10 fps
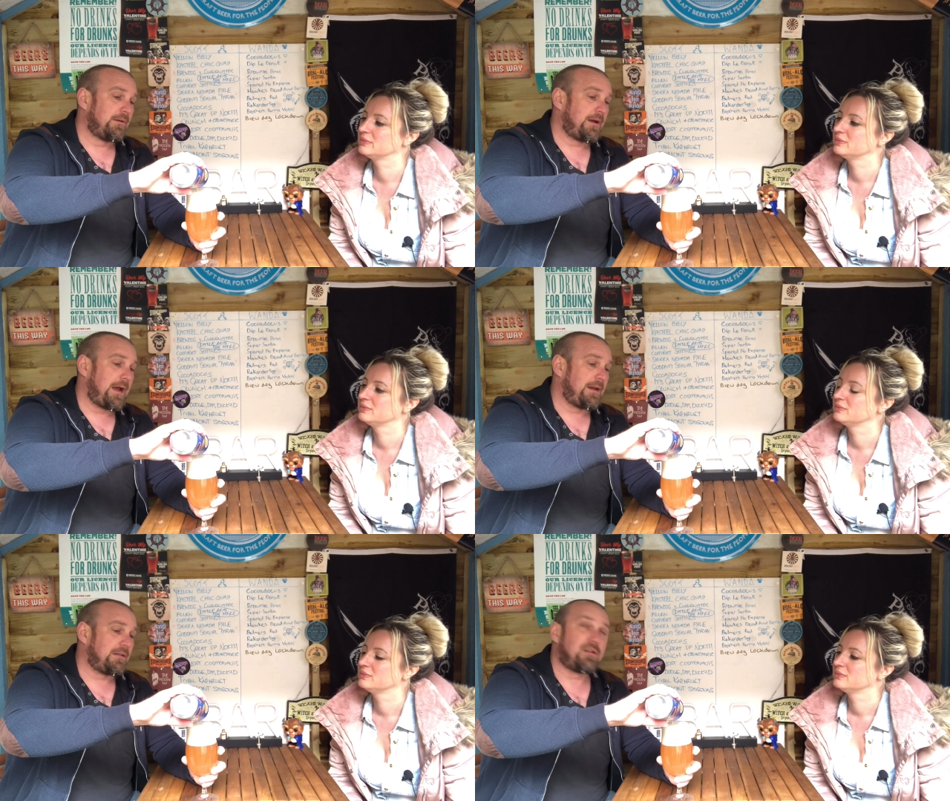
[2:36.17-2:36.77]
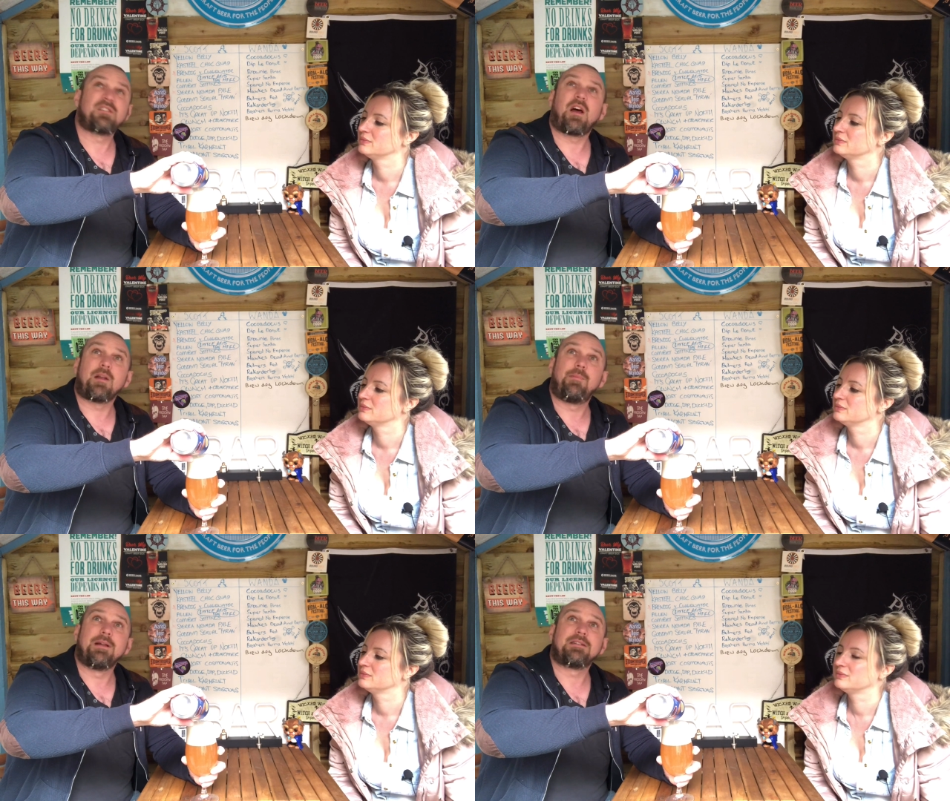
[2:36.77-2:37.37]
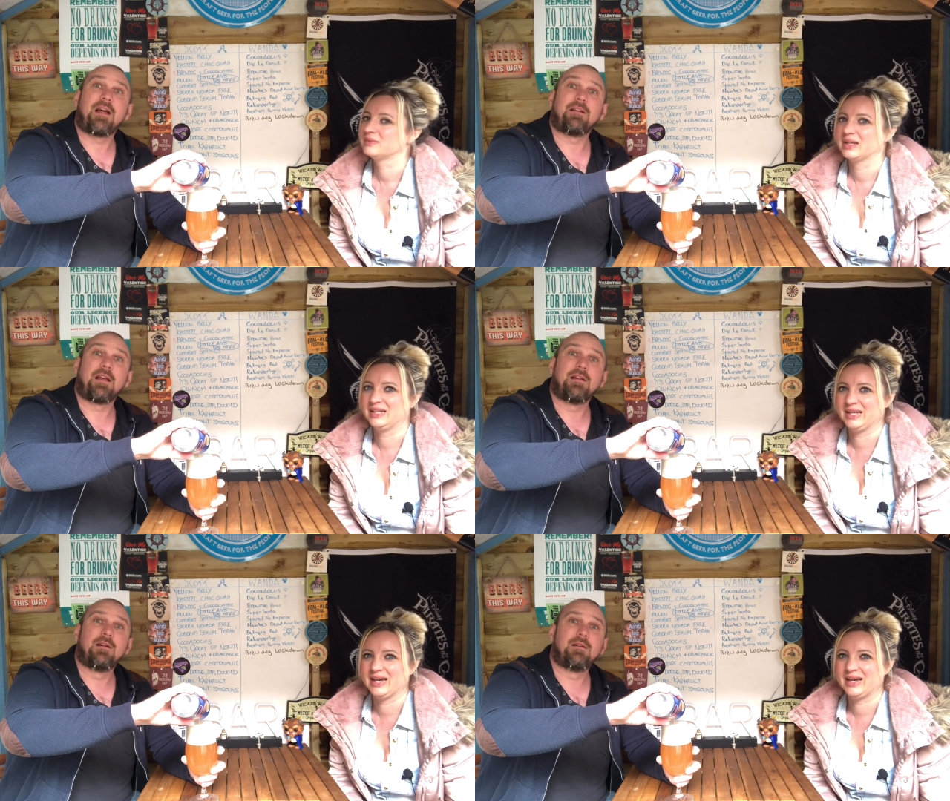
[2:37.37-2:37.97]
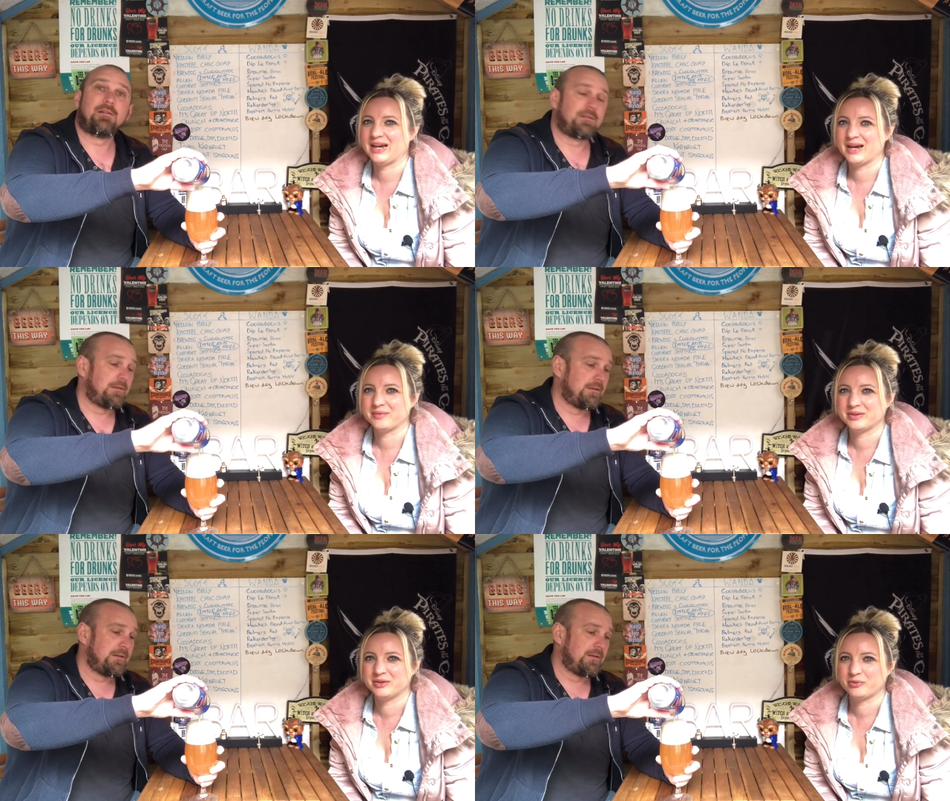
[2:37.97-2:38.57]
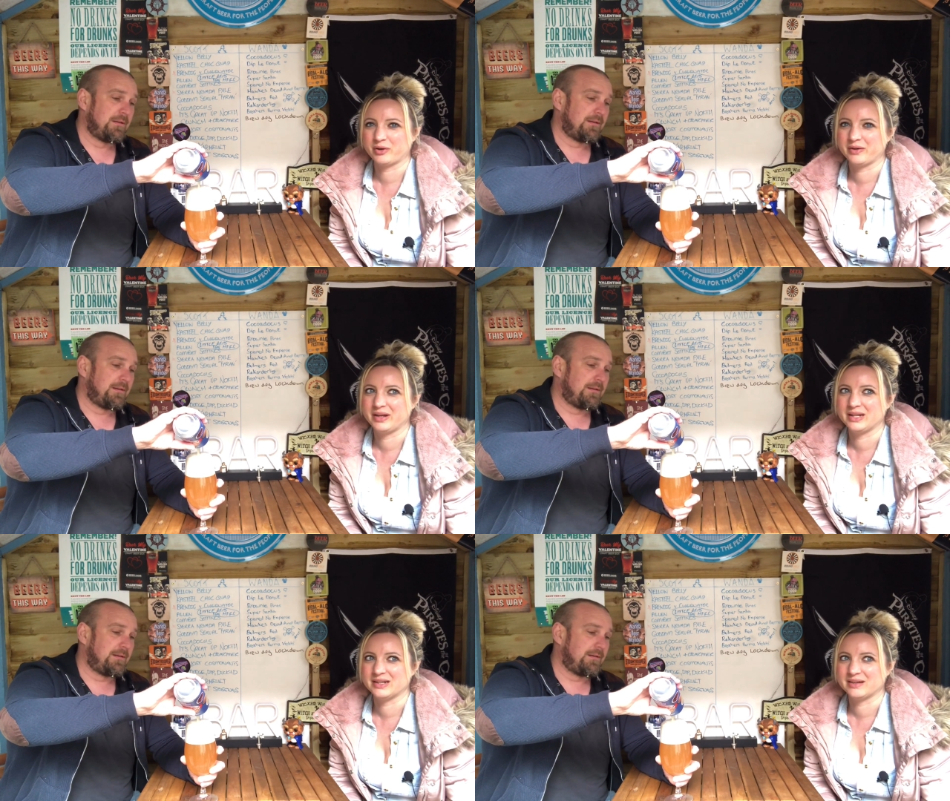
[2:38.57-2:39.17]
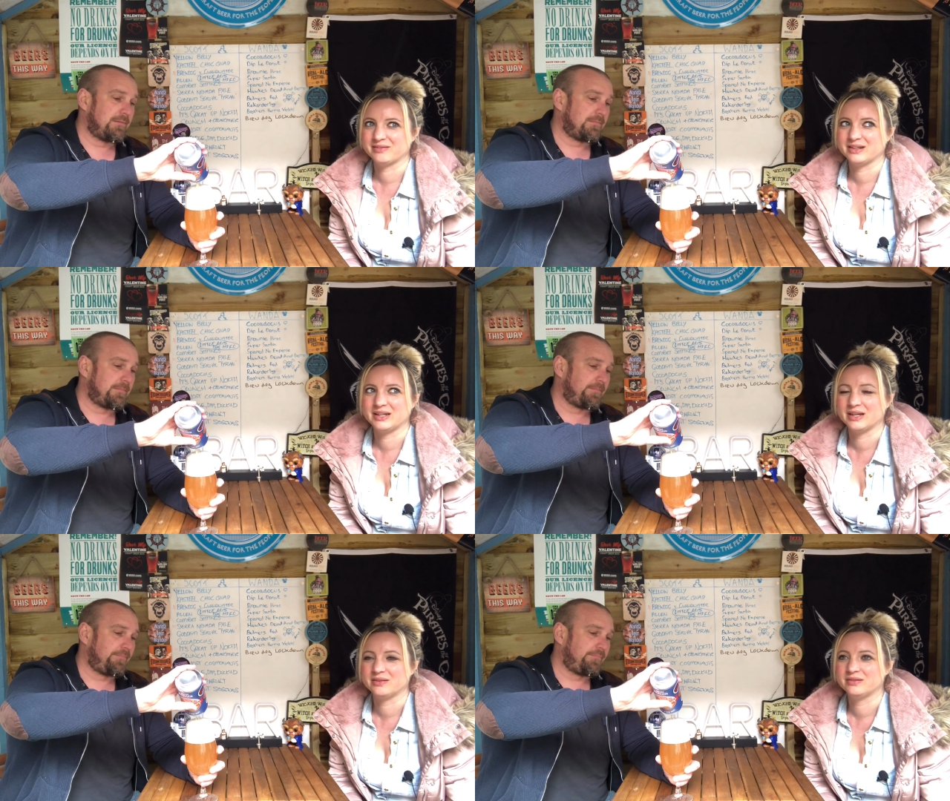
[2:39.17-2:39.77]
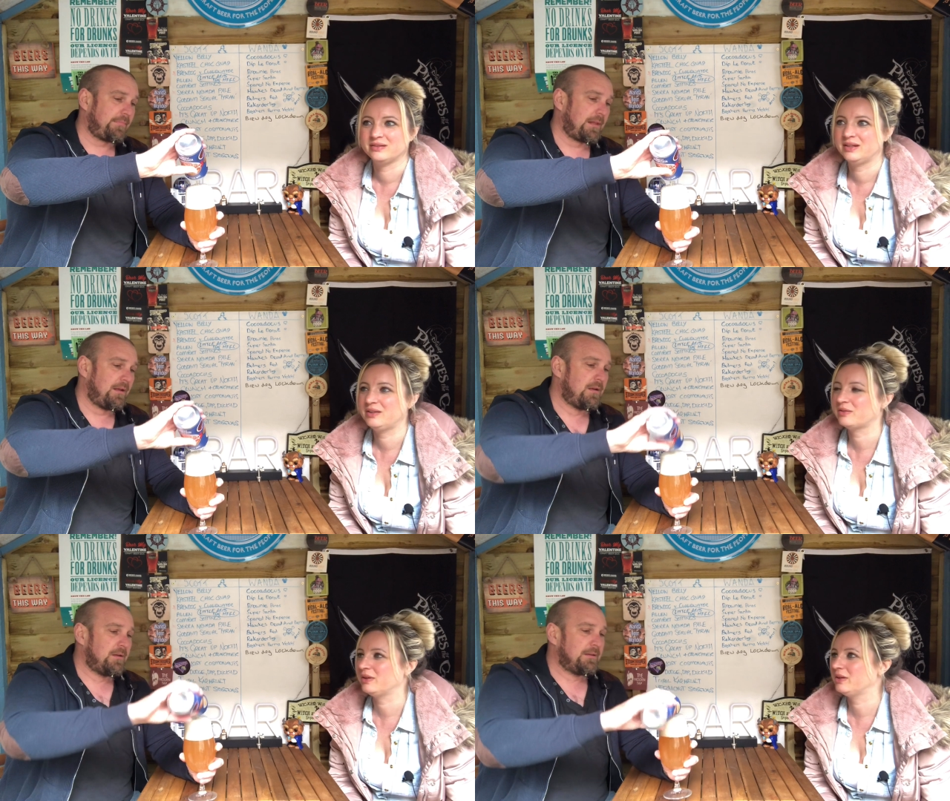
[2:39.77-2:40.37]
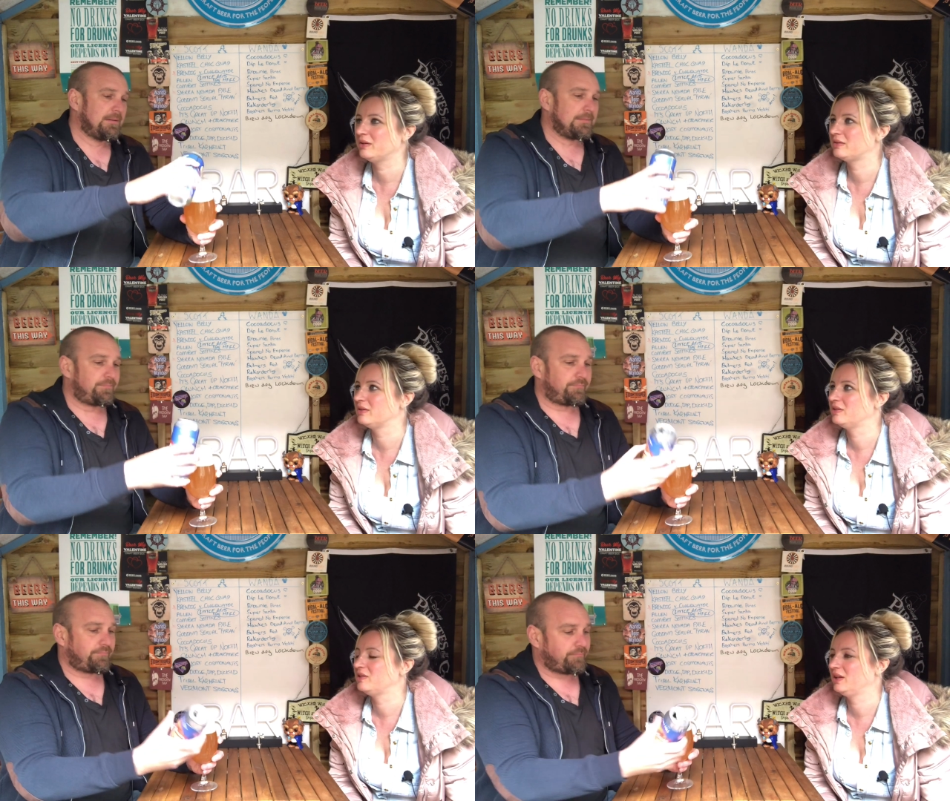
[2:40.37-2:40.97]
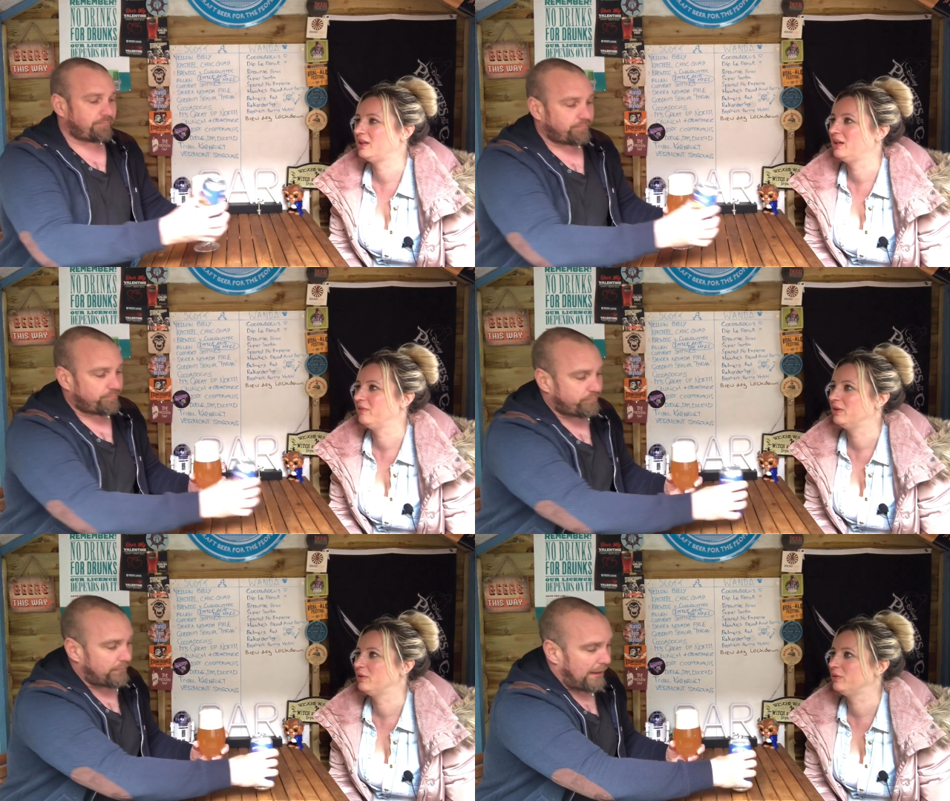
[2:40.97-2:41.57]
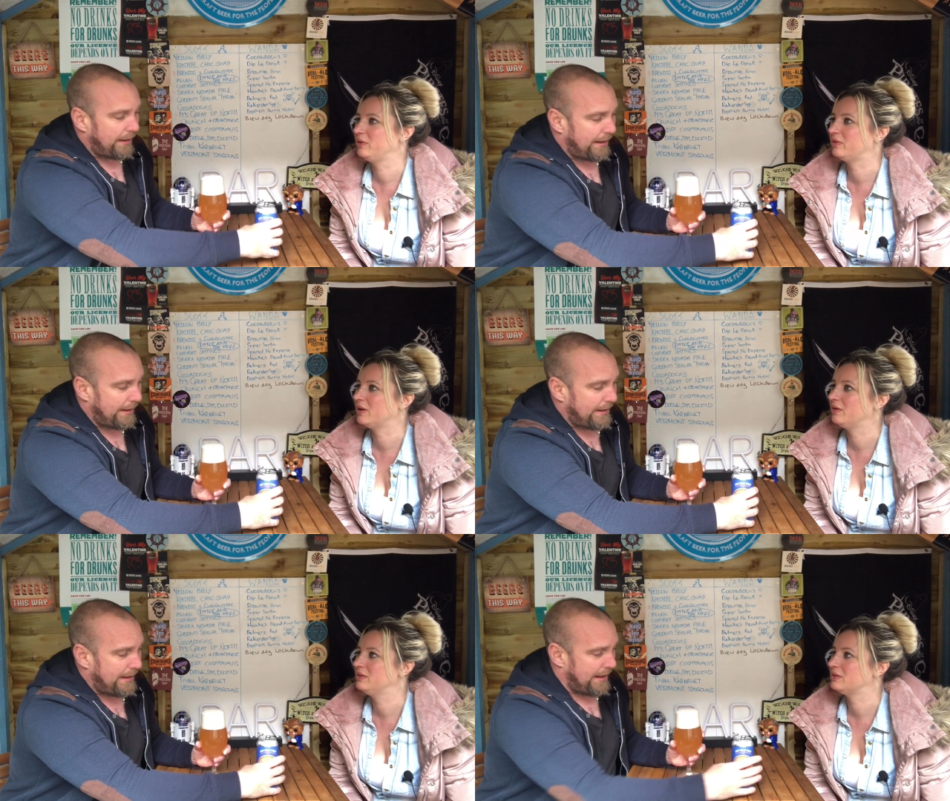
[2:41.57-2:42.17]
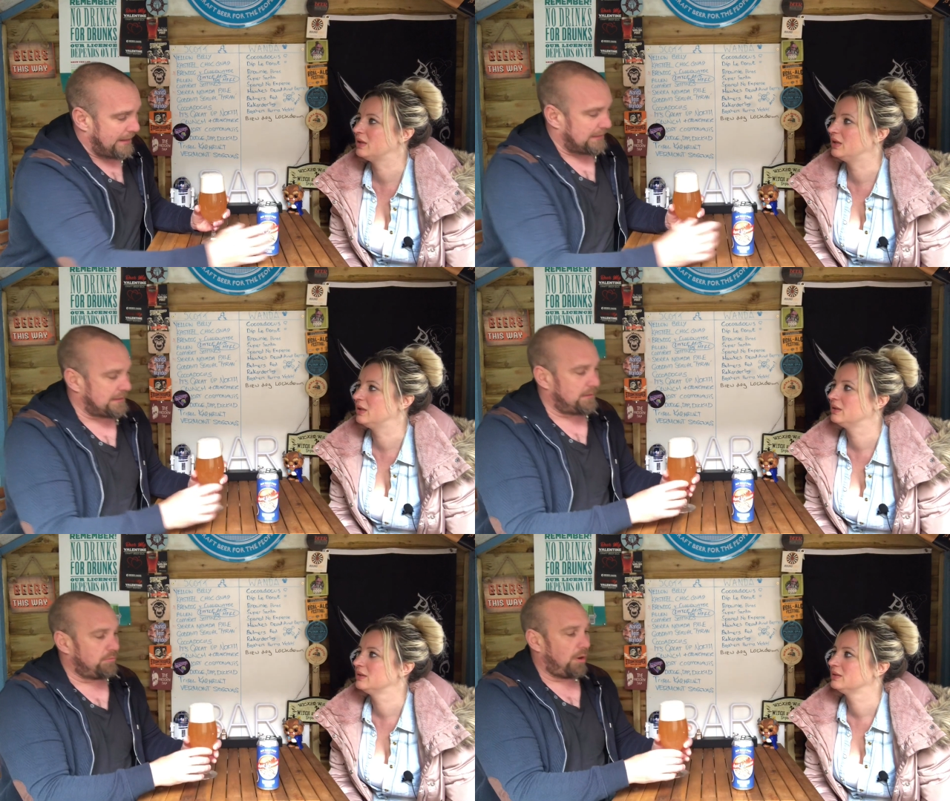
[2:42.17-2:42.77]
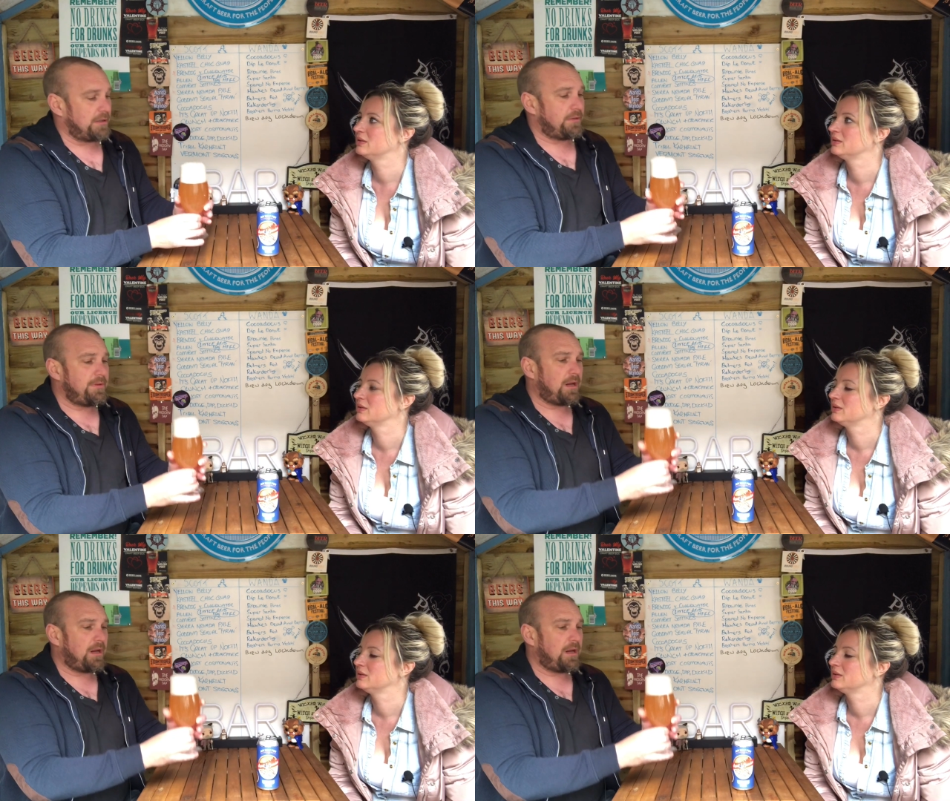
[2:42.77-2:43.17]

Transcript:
Speaker 1: And it's just starting to piss down again.
Speaker 2: Yeah, absolutely throwing it down right now. It's quite nice in the shed hearing the noise though. It is.
Speaker 1: It? Right, so in the